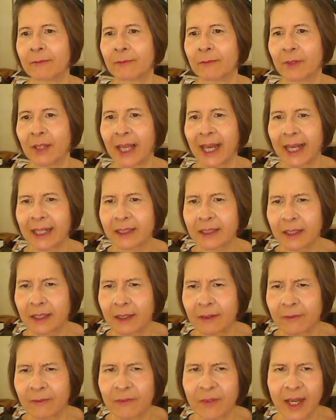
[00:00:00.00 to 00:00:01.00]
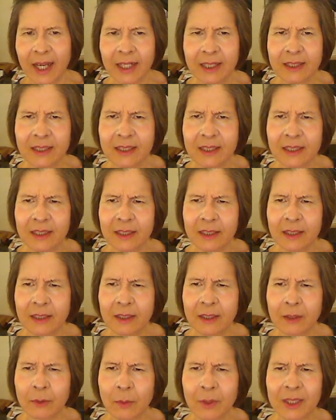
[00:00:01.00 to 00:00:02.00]
flat affect.
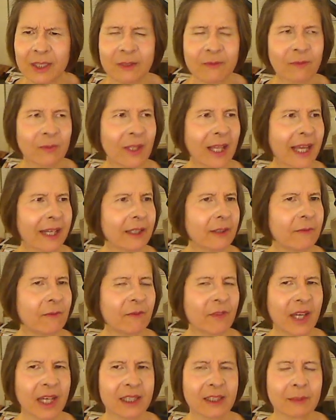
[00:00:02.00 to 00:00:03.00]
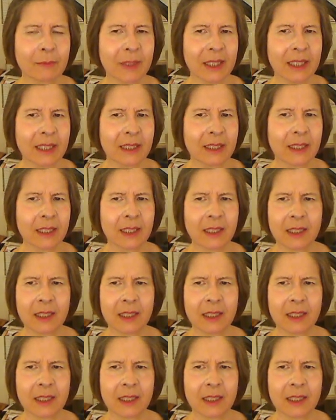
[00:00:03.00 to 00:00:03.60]
What does flat affect mean?